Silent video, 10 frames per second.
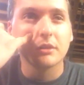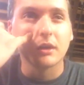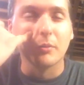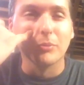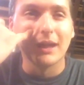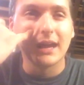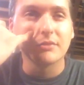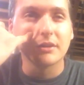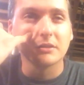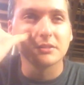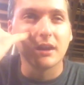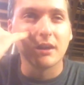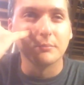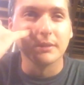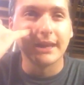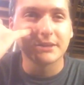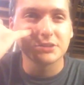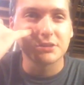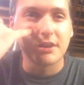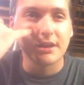a black vinyl top, black
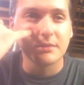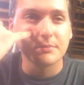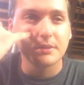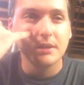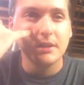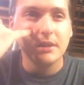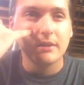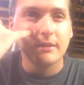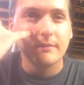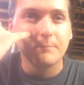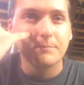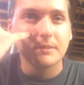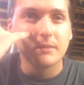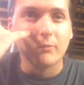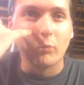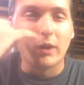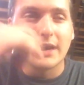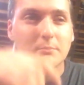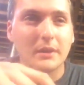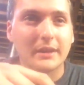stripe,
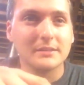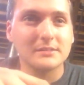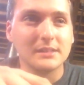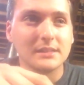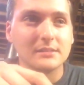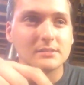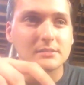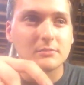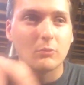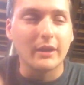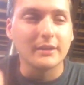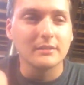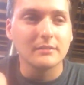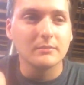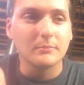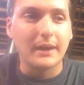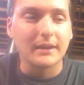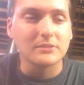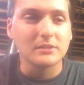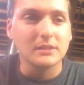white bucket seats, white
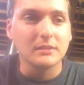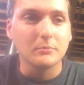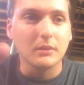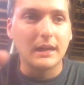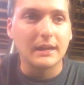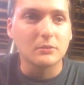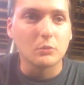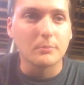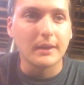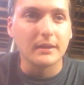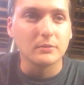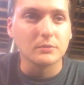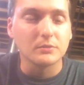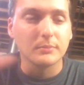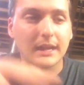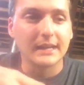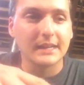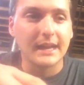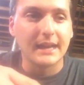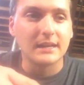back seat, black door panels, black
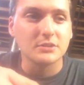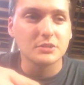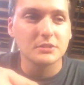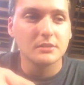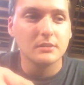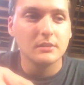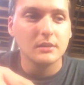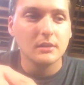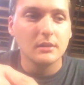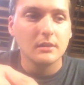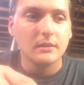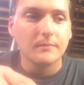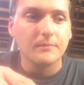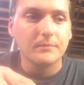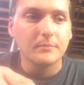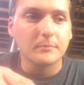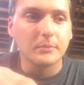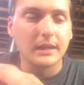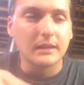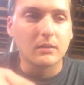dash,
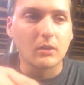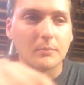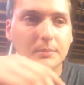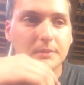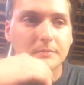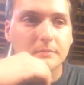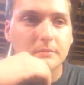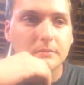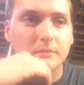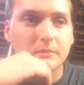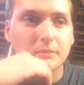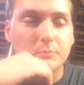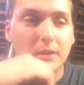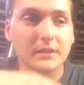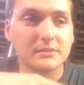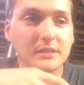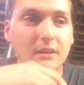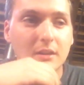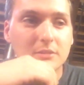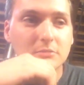black carpet. It's bucket seat
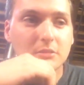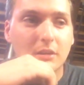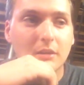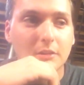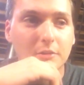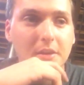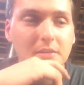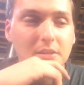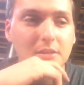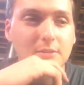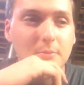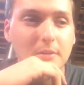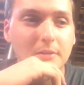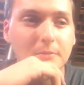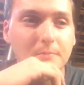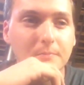console car, 318 two barrel,